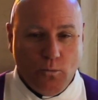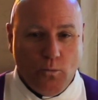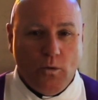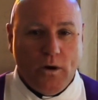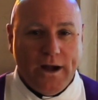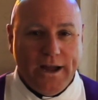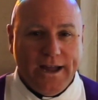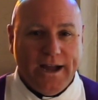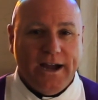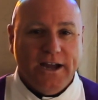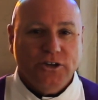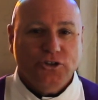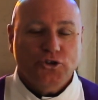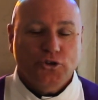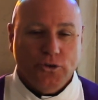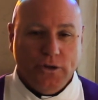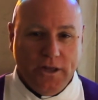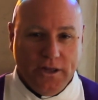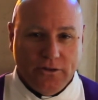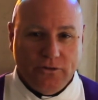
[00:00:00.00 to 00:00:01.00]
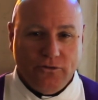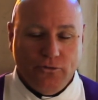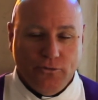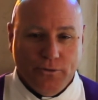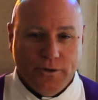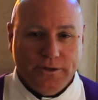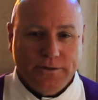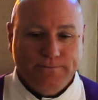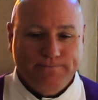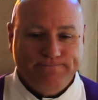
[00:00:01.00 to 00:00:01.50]
why I should get to
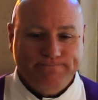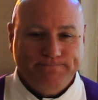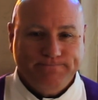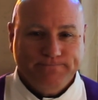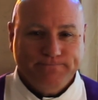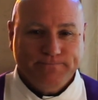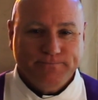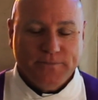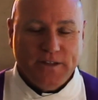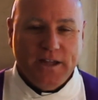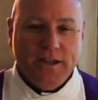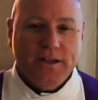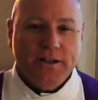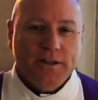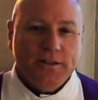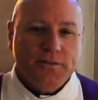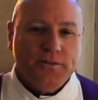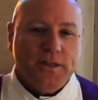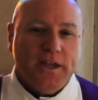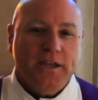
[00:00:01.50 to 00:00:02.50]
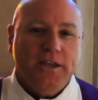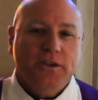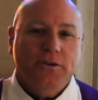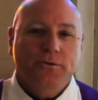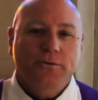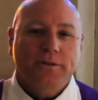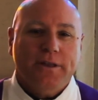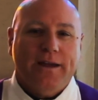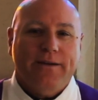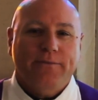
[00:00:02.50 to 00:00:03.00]
it. Thank you and